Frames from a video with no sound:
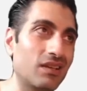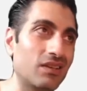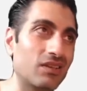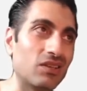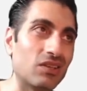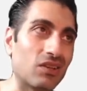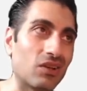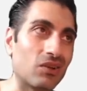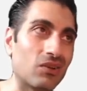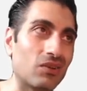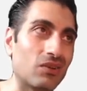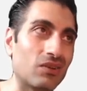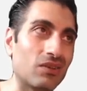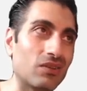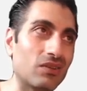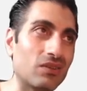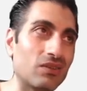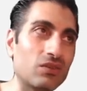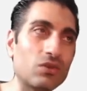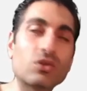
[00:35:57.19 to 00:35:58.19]

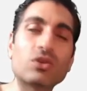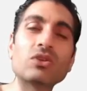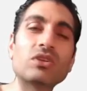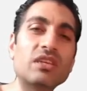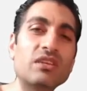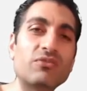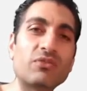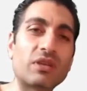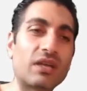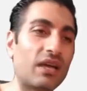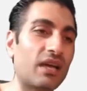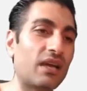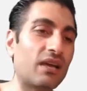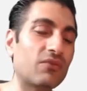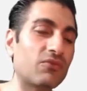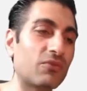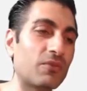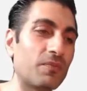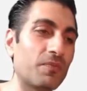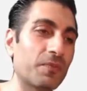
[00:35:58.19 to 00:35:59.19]
You could even
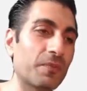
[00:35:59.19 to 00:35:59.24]
have